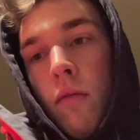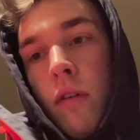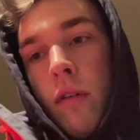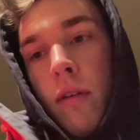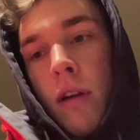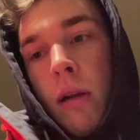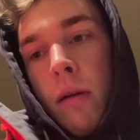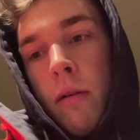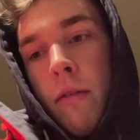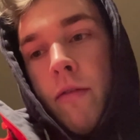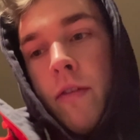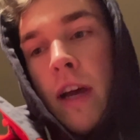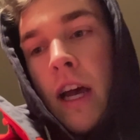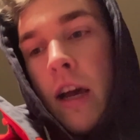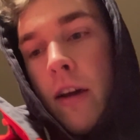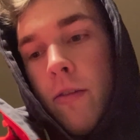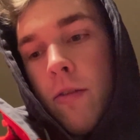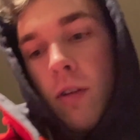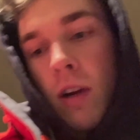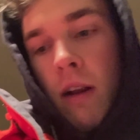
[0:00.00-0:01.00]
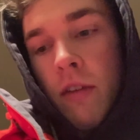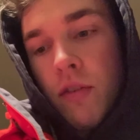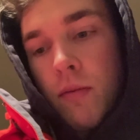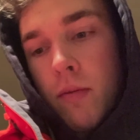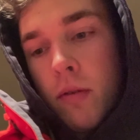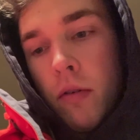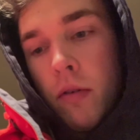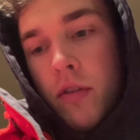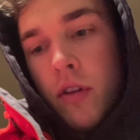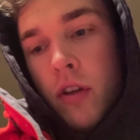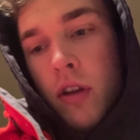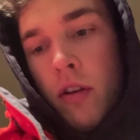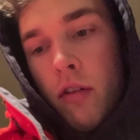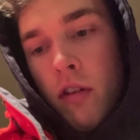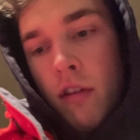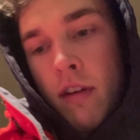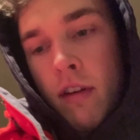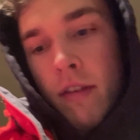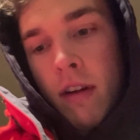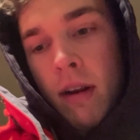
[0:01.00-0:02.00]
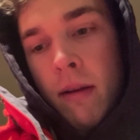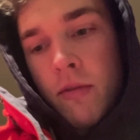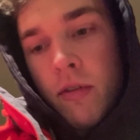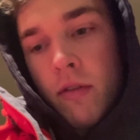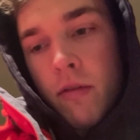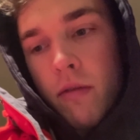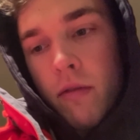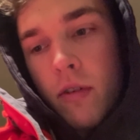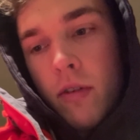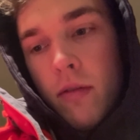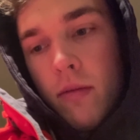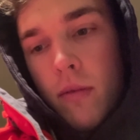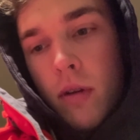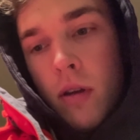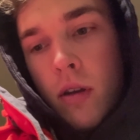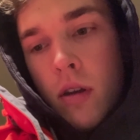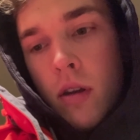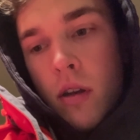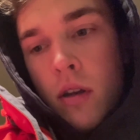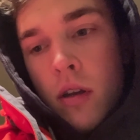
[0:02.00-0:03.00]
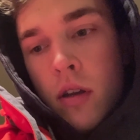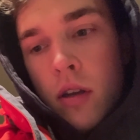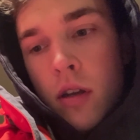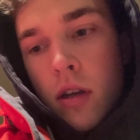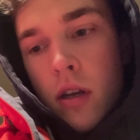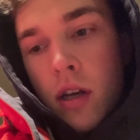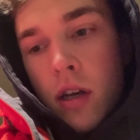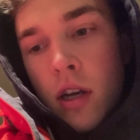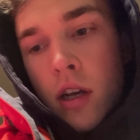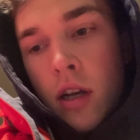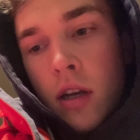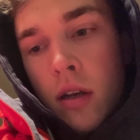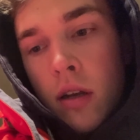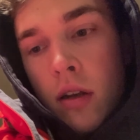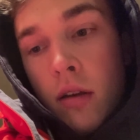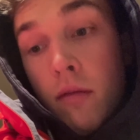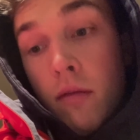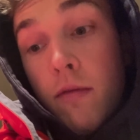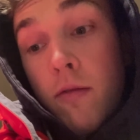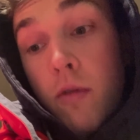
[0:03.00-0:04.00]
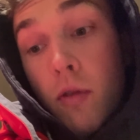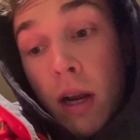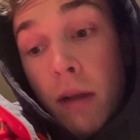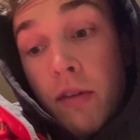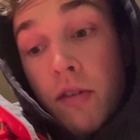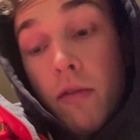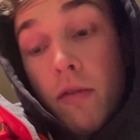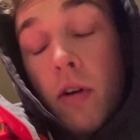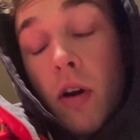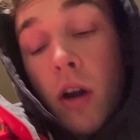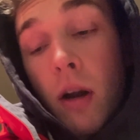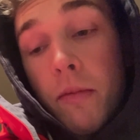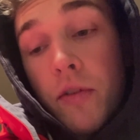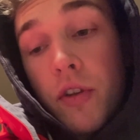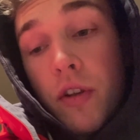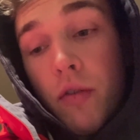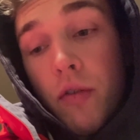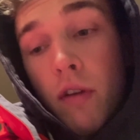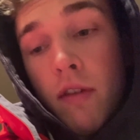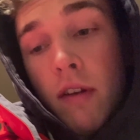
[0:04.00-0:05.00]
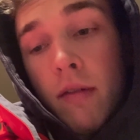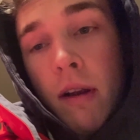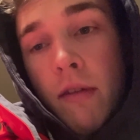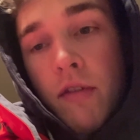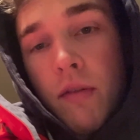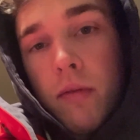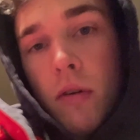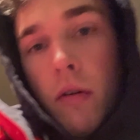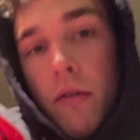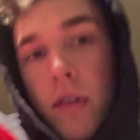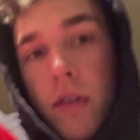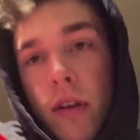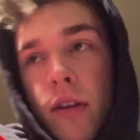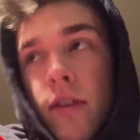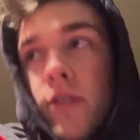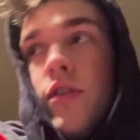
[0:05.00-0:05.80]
gram of fat, 4 grams of protein, 25 grams of 4 grams of carbs and 25 grams of protein.